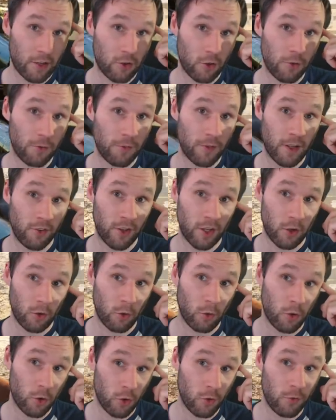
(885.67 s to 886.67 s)
It just feels
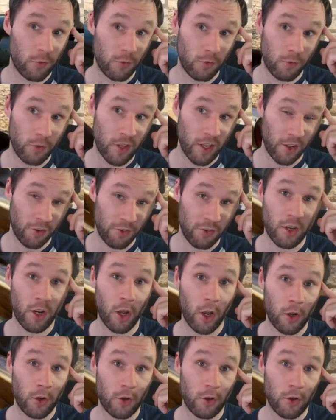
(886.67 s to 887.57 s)
like, oh, you've tested it